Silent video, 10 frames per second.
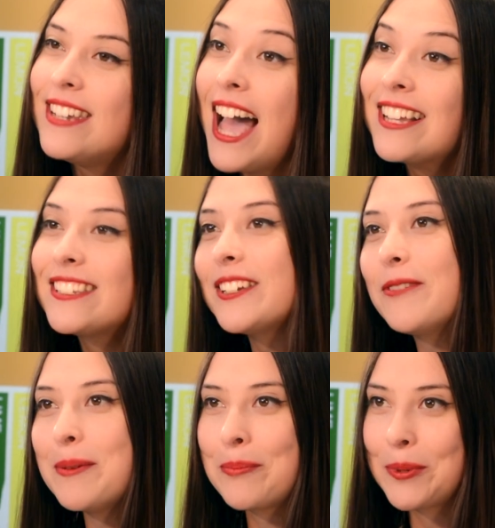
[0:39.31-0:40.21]
Next,
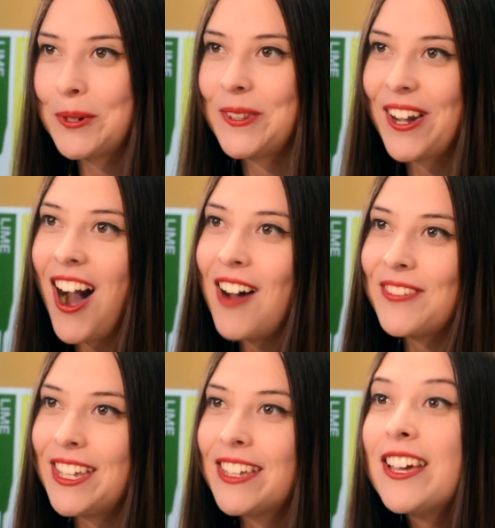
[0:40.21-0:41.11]
we brew the
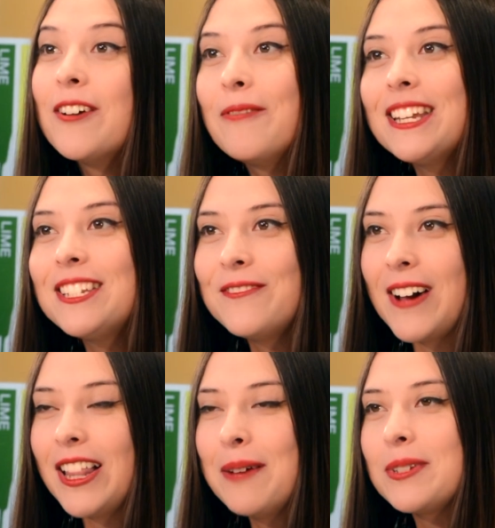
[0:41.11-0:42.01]
coffee. We
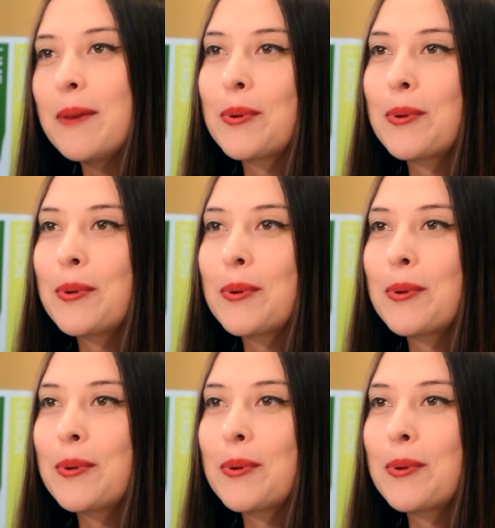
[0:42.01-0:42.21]
developed a